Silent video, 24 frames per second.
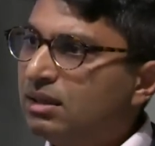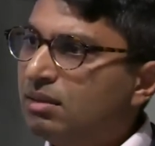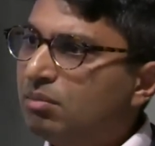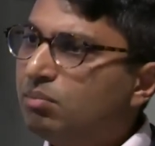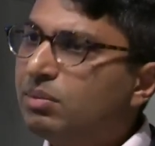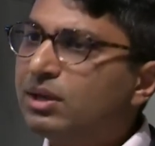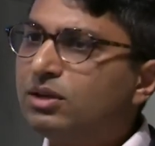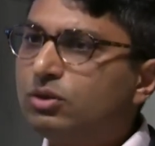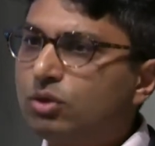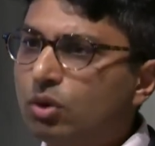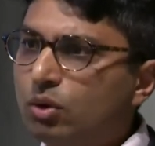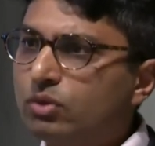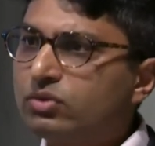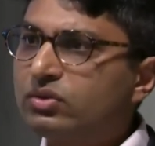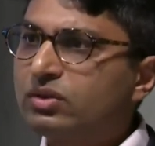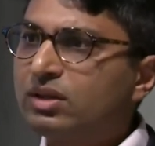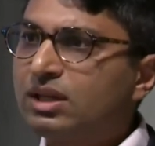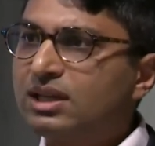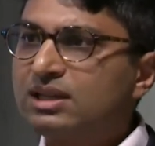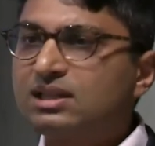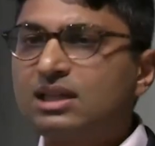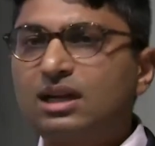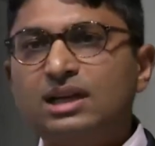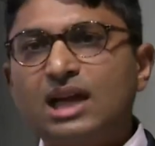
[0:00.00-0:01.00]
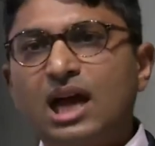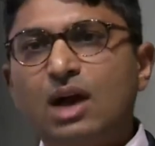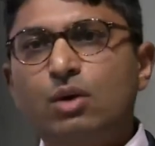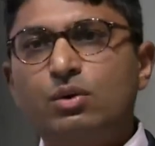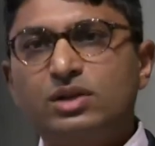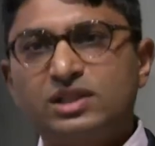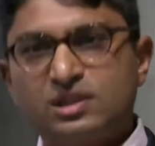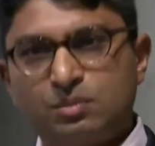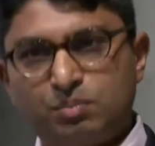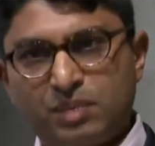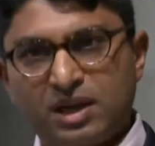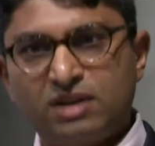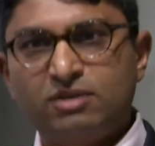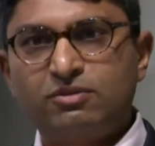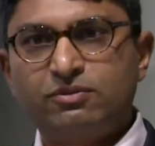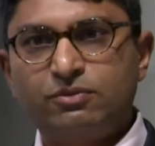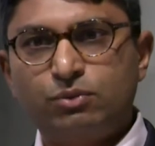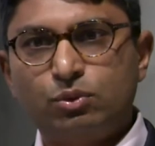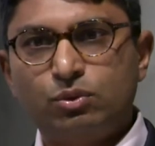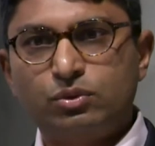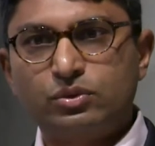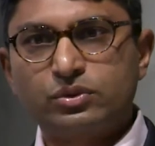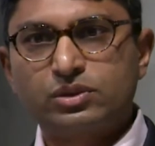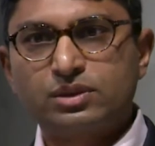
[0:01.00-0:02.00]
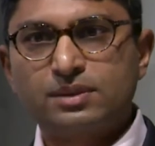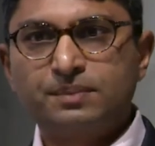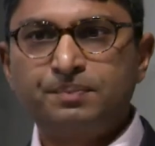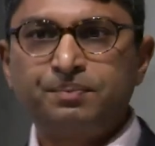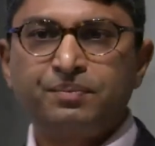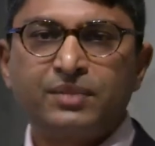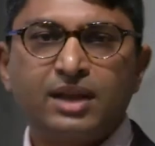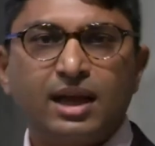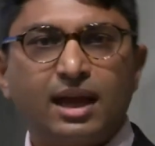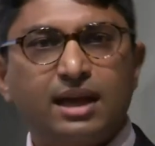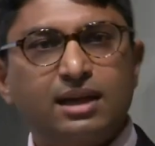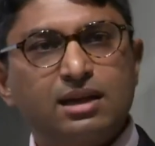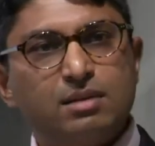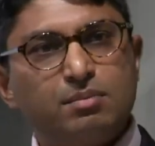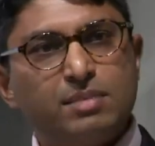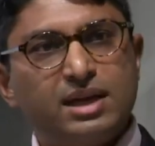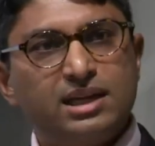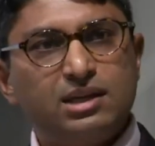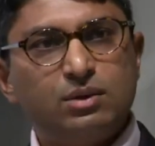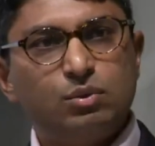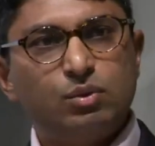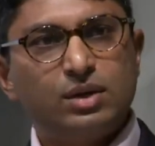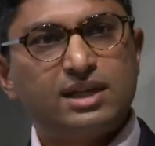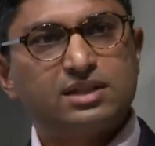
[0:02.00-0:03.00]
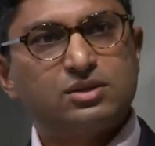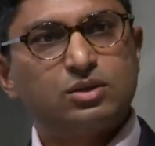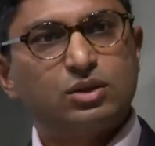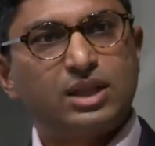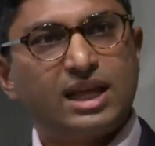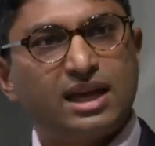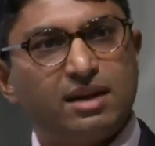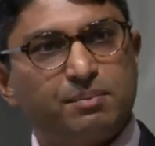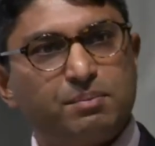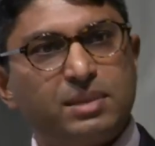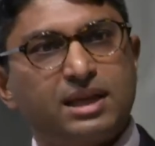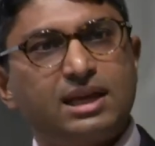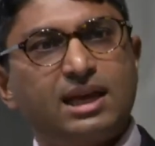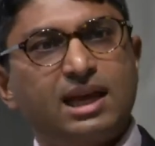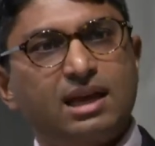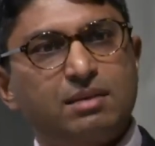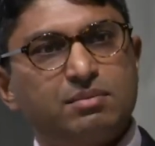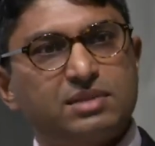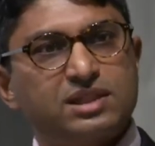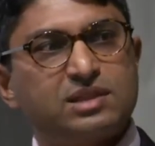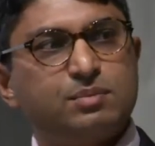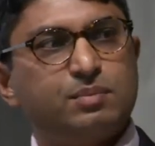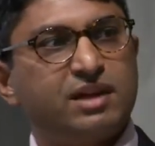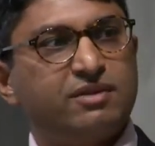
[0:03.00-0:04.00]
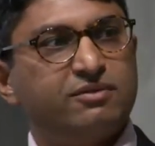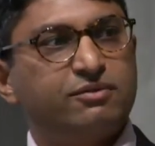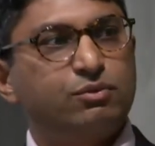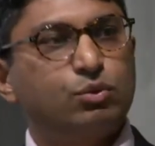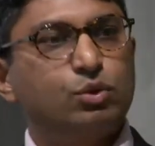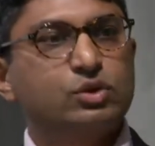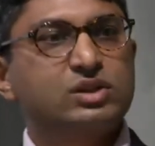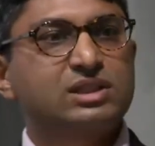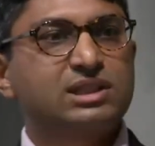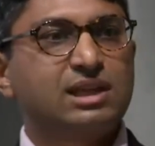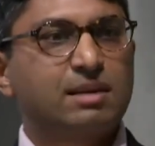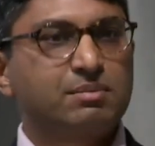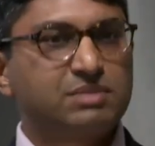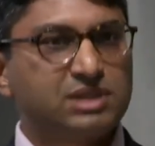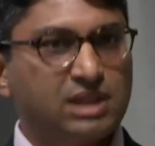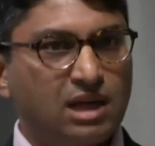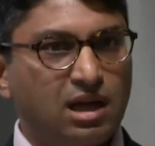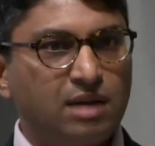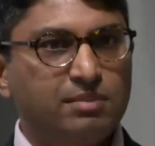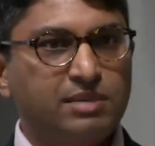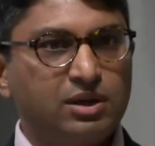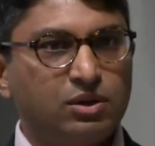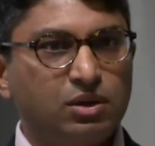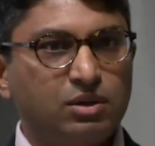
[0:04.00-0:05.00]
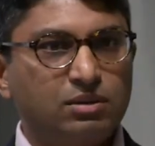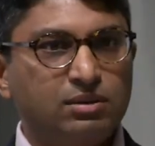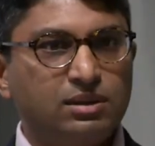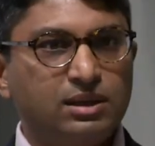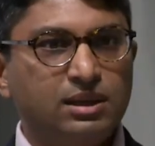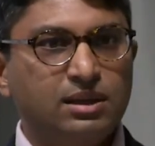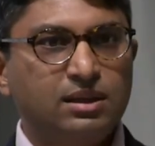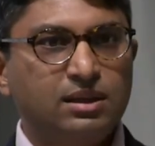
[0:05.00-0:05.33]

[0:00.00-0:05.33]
But those things are now a spent force. And in many ways, they became a spent force some time ago.